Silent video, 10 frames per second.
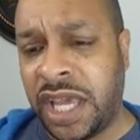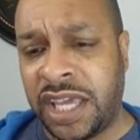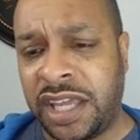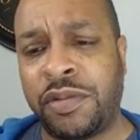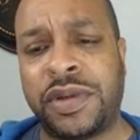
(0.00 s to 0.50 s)

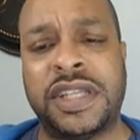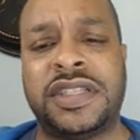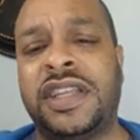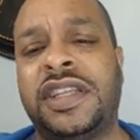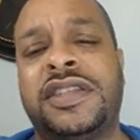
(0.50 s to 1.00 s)
And hearing what they
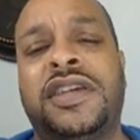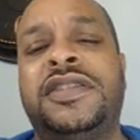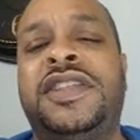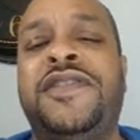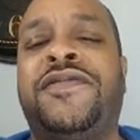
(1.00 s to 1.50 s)
said is
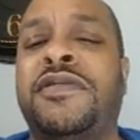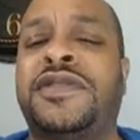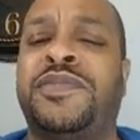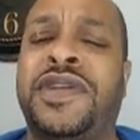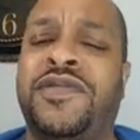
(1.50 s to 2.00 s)
that DeFi
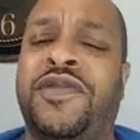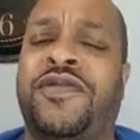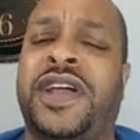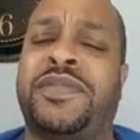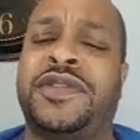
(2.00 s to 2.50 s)
was a bit of a
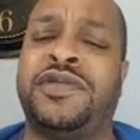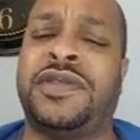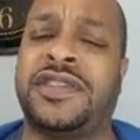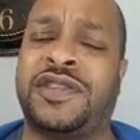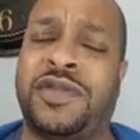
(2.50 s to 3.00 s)
flop in two
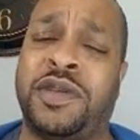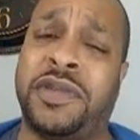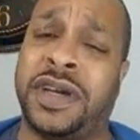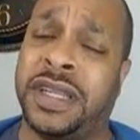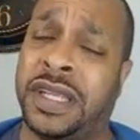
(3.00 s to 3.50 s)
thousand
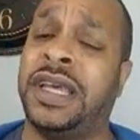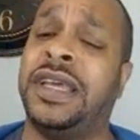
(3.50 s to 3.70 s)
twenty-one.